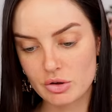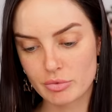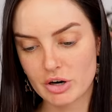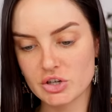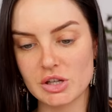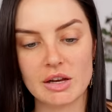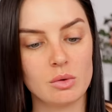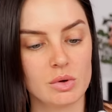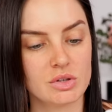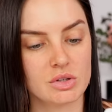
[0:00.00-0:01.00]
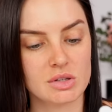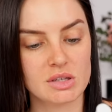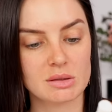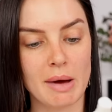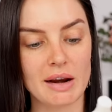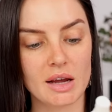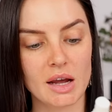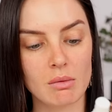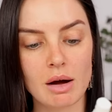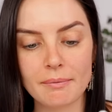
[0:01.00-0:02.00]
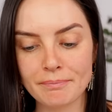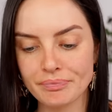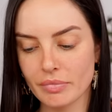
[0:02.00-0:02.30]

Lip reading: The brush cleaner was just this Manicare one.